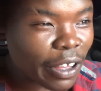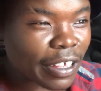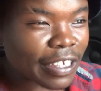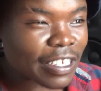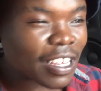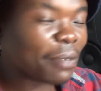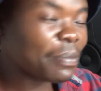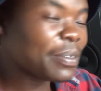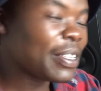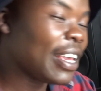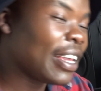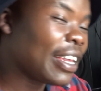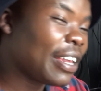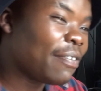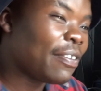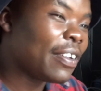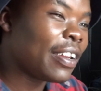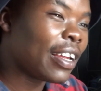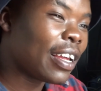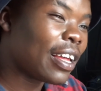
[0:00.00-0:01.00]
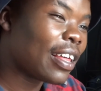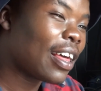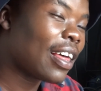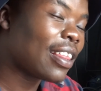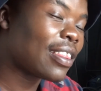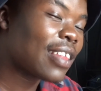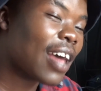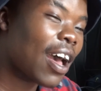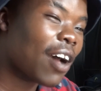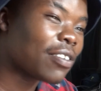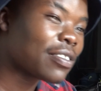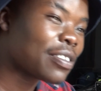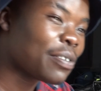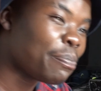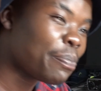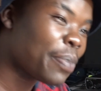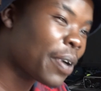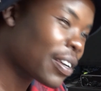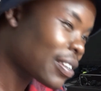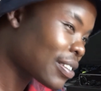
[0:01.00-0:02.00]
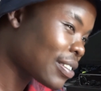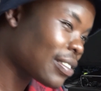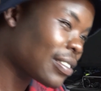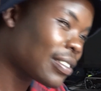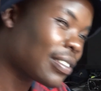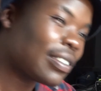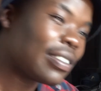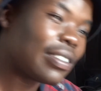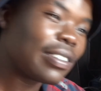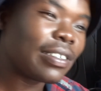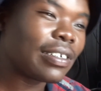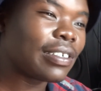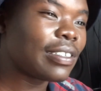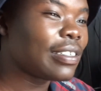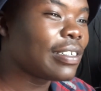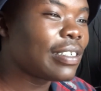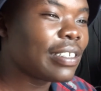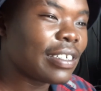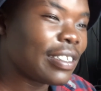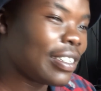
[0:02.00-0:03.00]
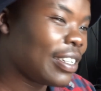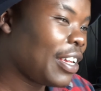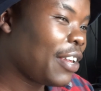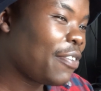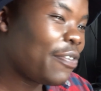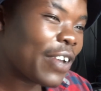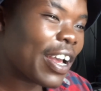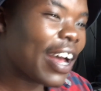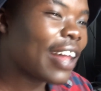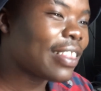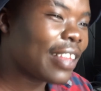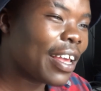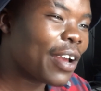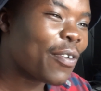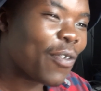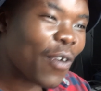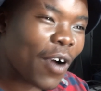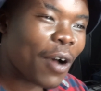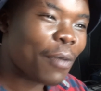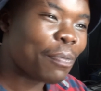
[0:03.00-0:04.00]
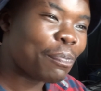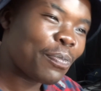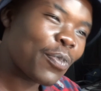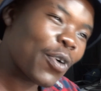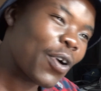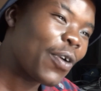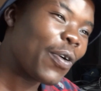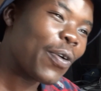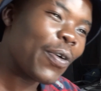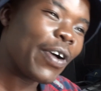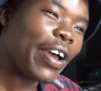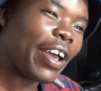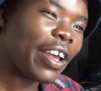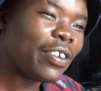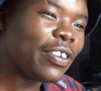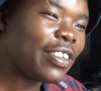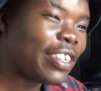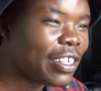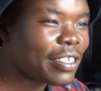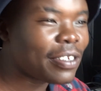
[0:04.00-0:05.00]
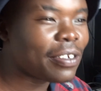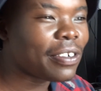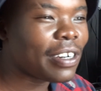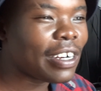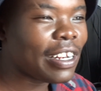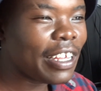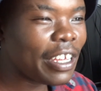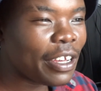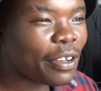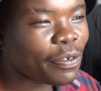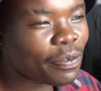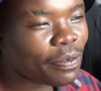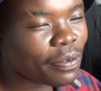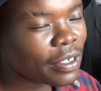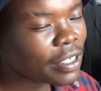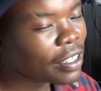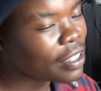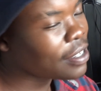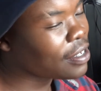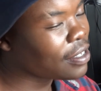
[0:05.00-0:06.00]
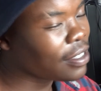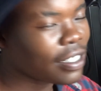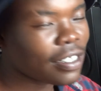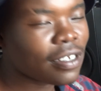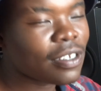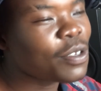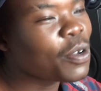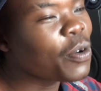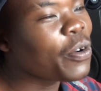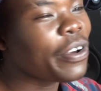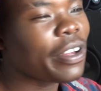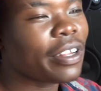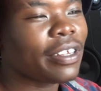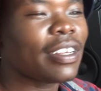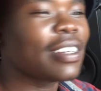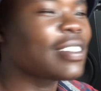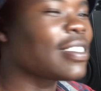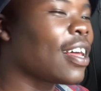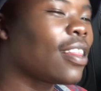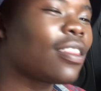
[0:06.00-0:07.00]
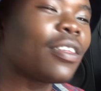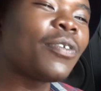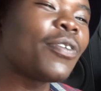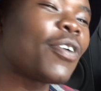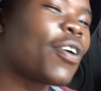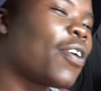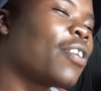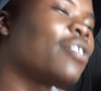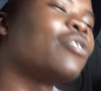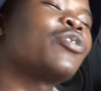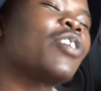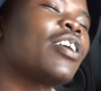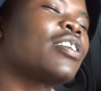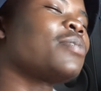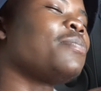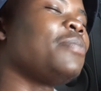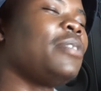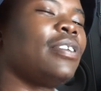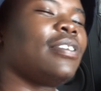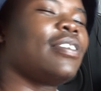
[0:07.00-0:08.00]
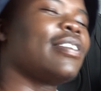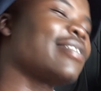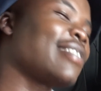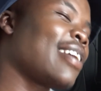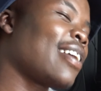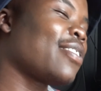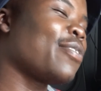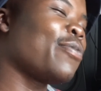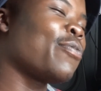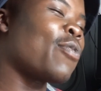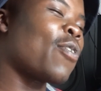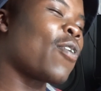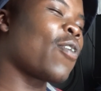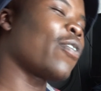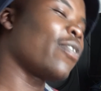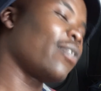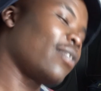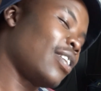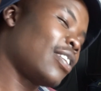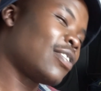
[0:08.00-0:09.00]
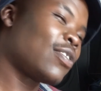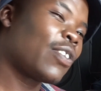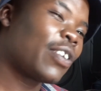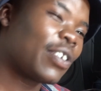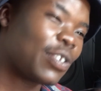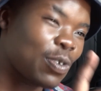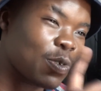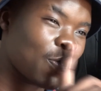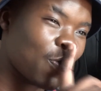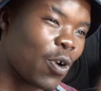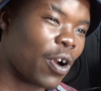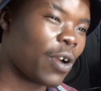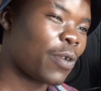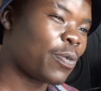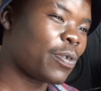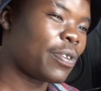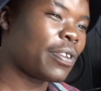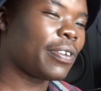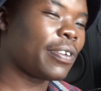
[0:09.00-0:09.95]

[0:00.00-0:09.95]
Some take even $1,000. If you got that guap, bro, and you need to relieve, just do it. There's nothing wrong. Trust me. There's nothing wrong. As long as you're quiet with